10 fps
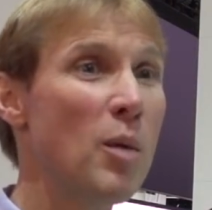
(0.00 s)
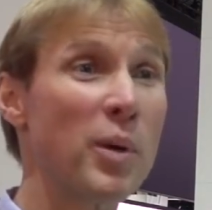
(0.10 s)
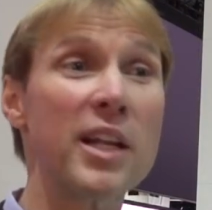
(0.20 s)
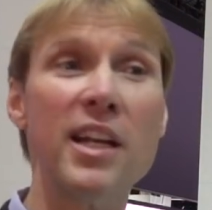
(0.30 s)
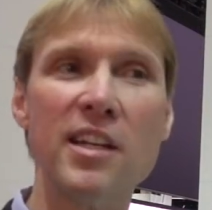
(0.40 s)

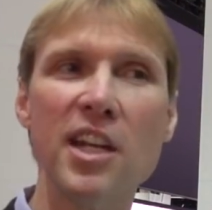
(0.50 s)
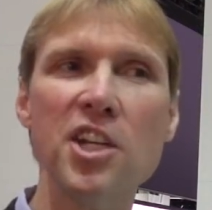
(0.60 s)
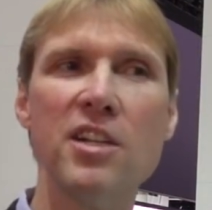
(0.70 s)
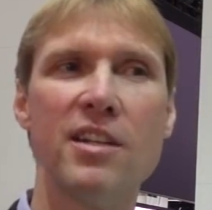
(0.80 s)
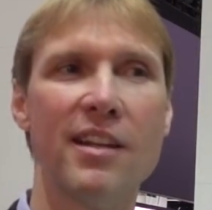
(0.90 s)
But in
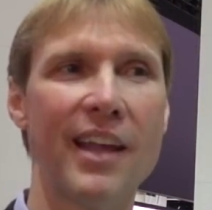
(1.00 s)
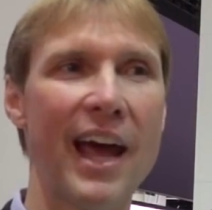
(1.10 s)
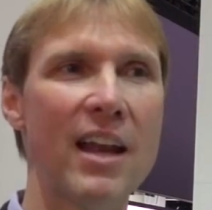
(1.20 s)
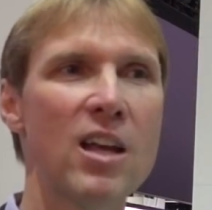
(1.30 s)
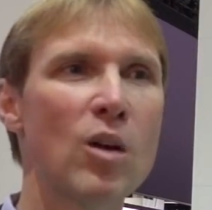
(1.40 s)
addition to
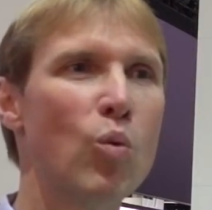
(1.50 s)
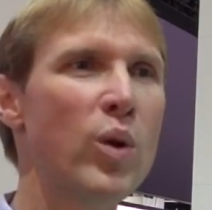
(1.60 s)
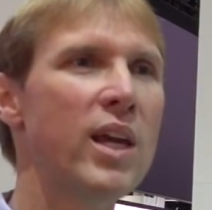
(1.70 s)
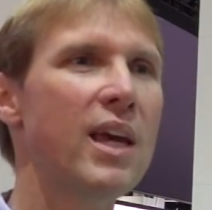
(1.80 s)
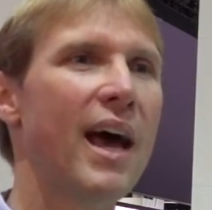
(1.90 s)
that,
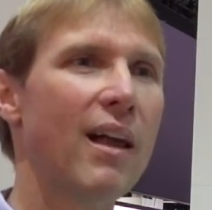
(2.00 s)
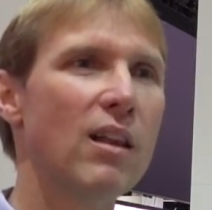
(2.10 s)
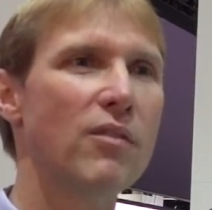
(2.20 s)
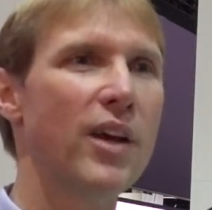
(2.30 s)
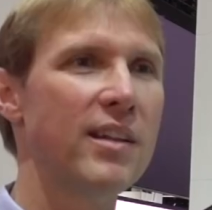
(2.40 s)
we
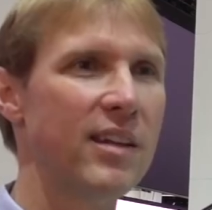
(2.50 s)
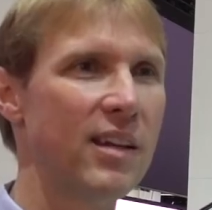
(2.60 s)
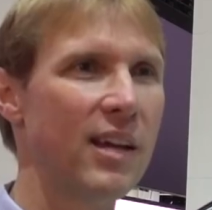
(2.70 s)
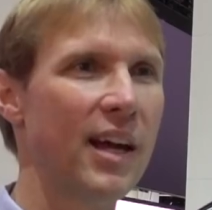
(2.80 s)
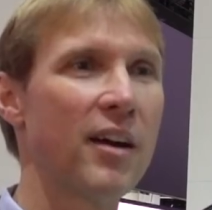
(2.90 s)
elevate
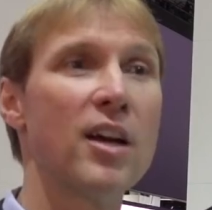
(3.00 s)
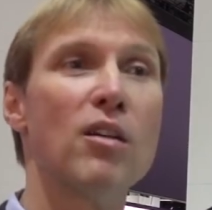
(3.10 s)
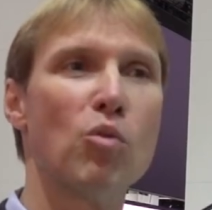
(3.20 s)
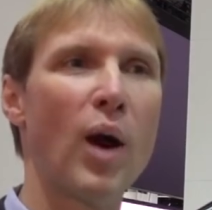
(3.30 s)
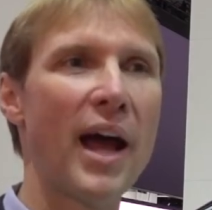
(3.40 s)
the
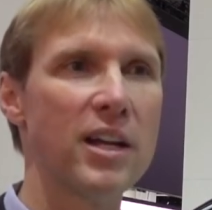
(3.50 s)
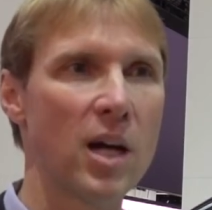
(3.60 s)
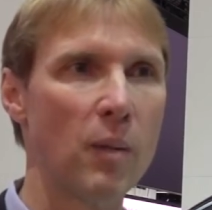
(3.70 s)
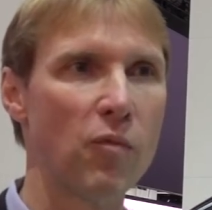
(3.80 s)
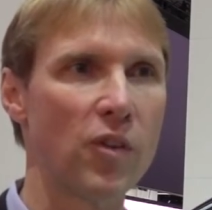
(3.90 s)
area of ride
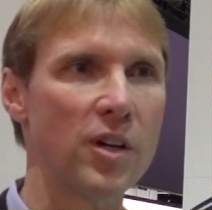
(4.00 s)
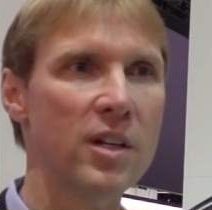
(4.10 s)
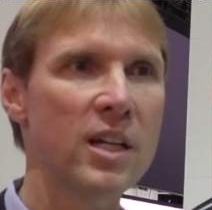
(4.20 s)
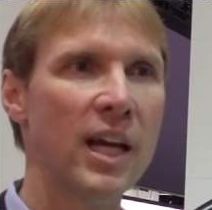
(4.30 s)
comfort.